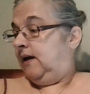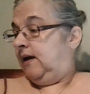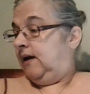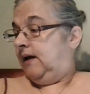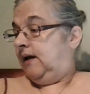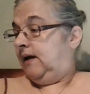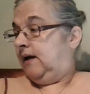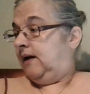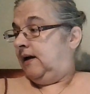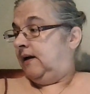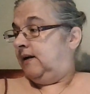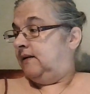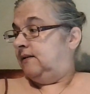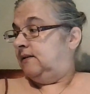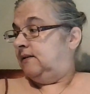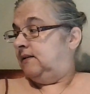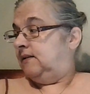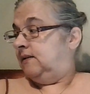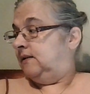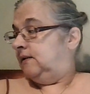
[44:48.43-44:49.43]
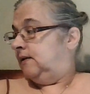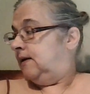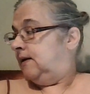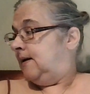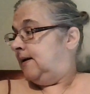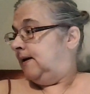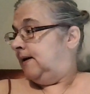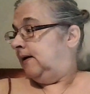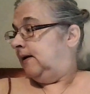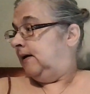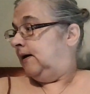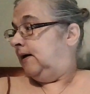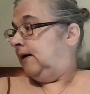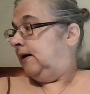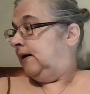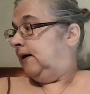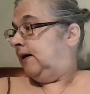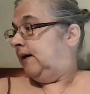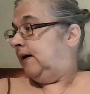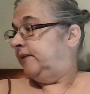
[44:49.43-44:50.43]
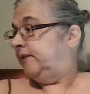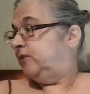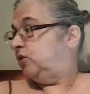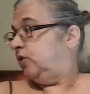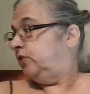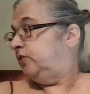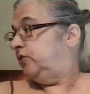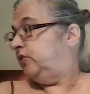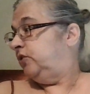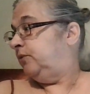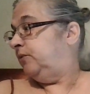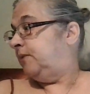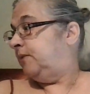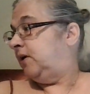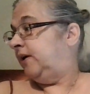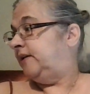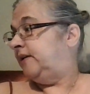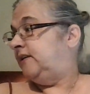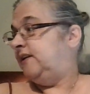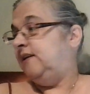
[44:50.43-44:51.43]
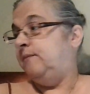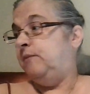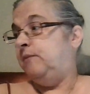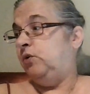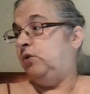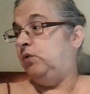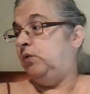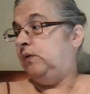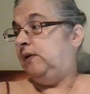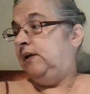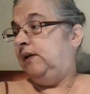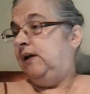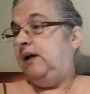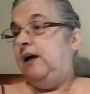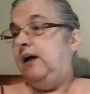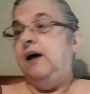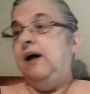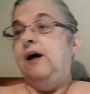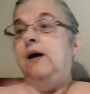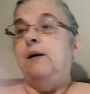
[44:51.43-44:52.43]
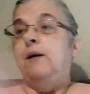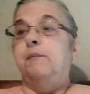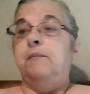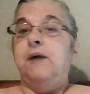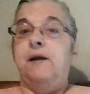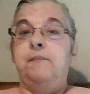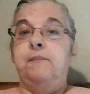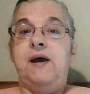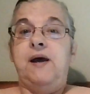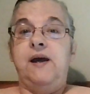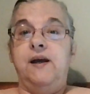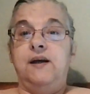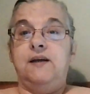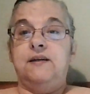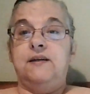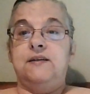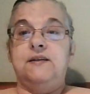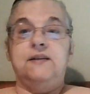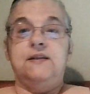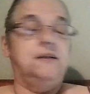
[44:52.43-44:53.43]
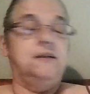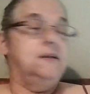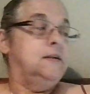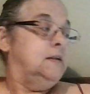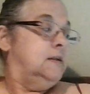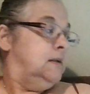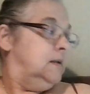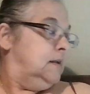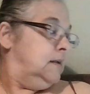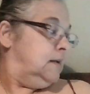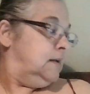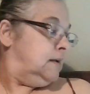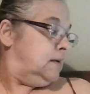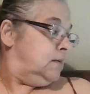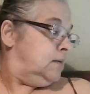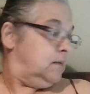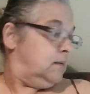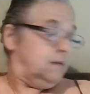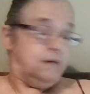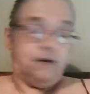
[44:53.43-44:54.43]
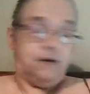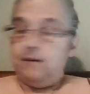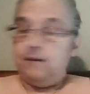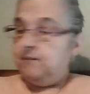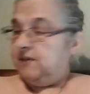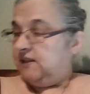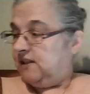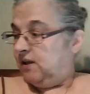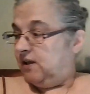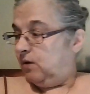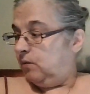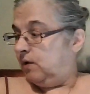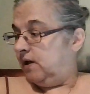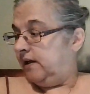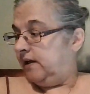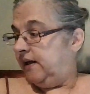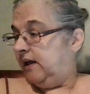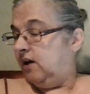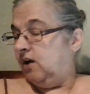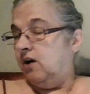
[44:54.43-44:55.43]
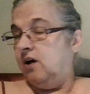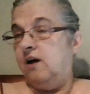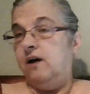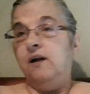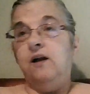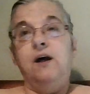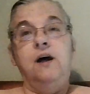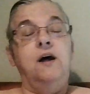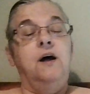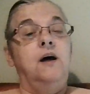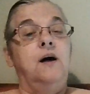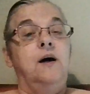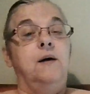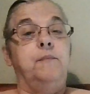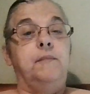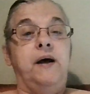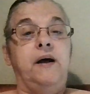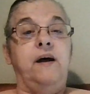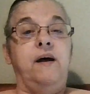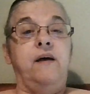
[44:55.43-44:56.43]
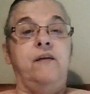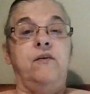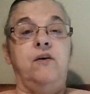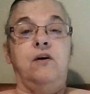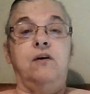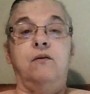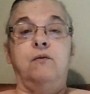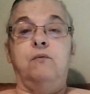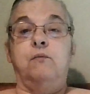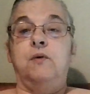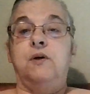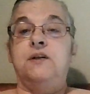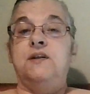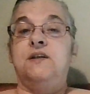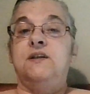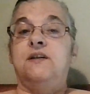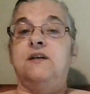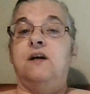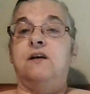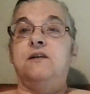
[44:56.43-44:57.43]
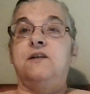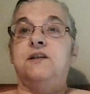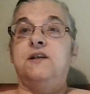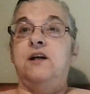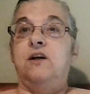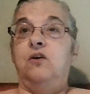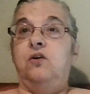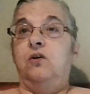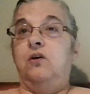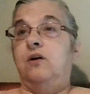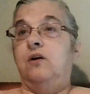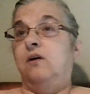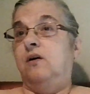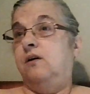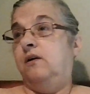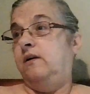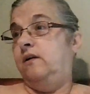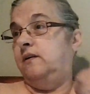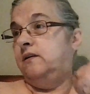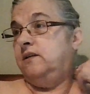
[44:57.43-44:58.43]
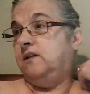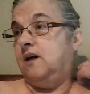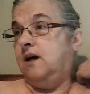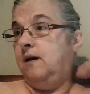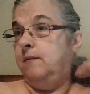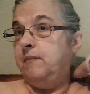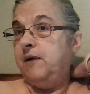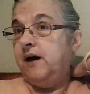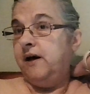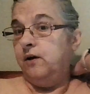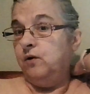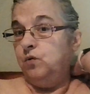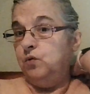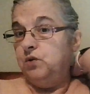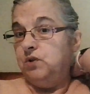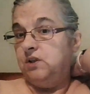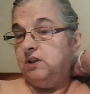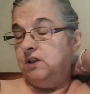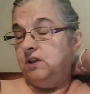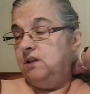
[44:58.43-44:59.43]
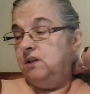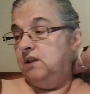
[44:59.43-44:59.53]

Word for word: and I showed you my Temu, my makes, what I'm still working on. My other ones are still on time out